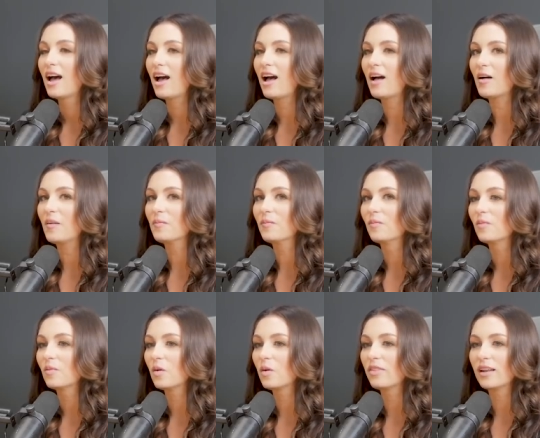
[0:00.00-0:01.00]
Yeah.
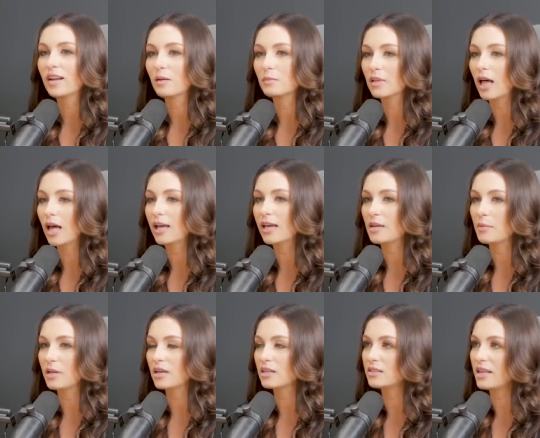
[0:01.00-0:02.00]
Or that I'm
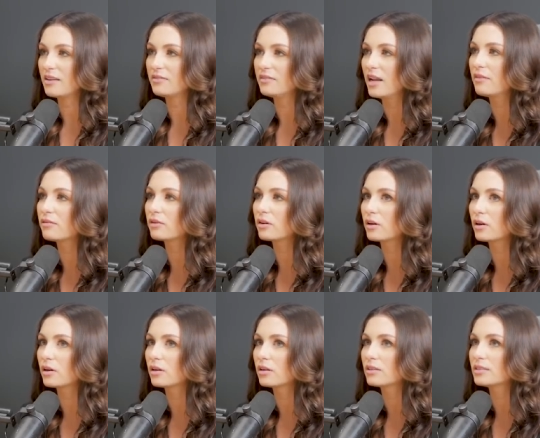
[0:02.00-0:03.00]
lying because they've
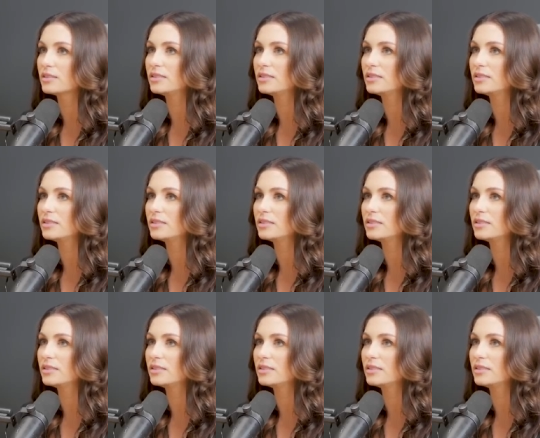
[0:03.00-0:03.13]
never